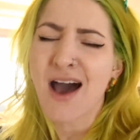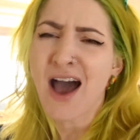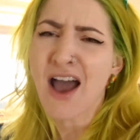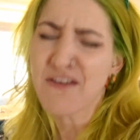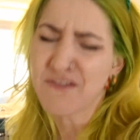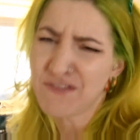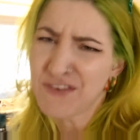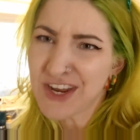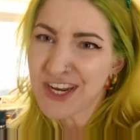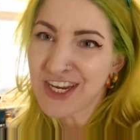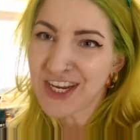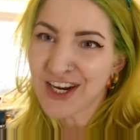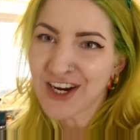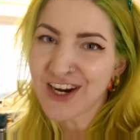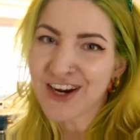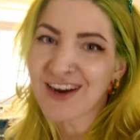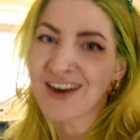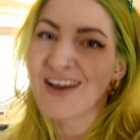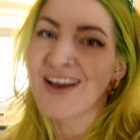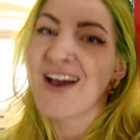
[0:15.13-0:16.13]
I
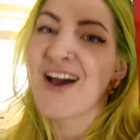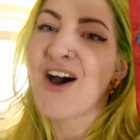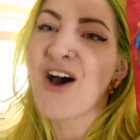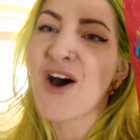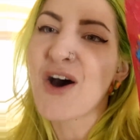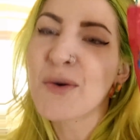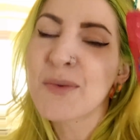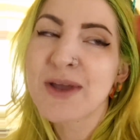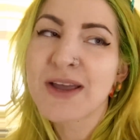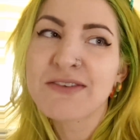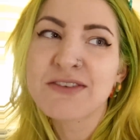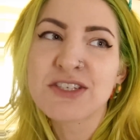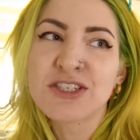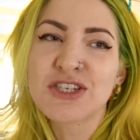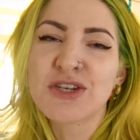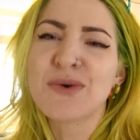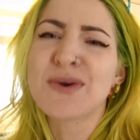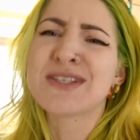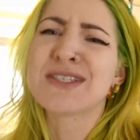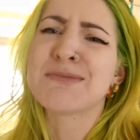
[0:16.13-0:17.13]
figure all we have to
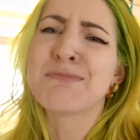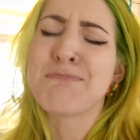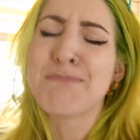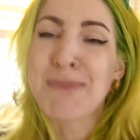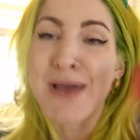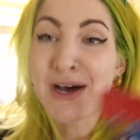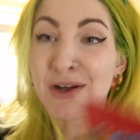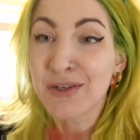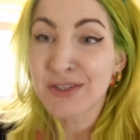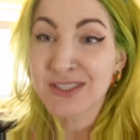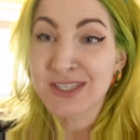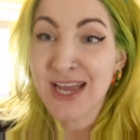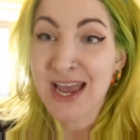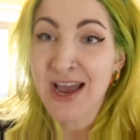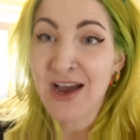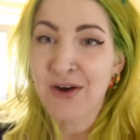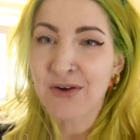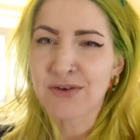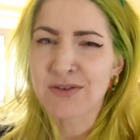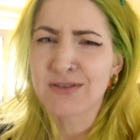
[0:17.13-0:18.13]
do is melt
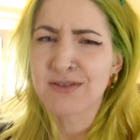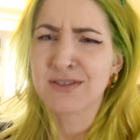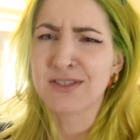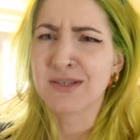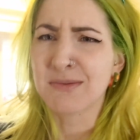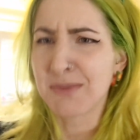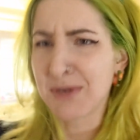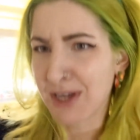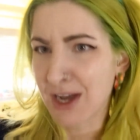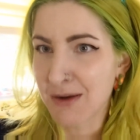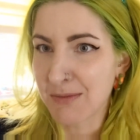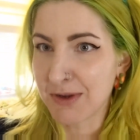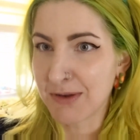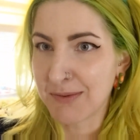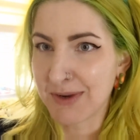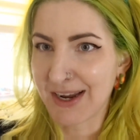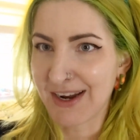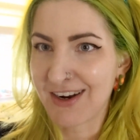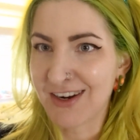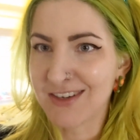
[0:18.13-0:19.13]
down some gummy
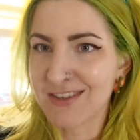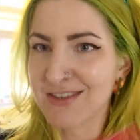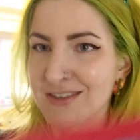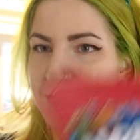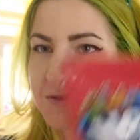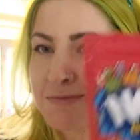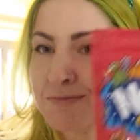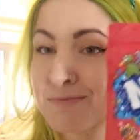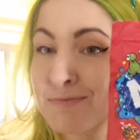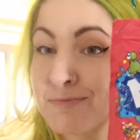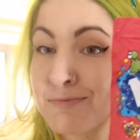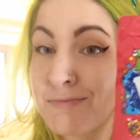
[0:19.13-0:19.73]
bears,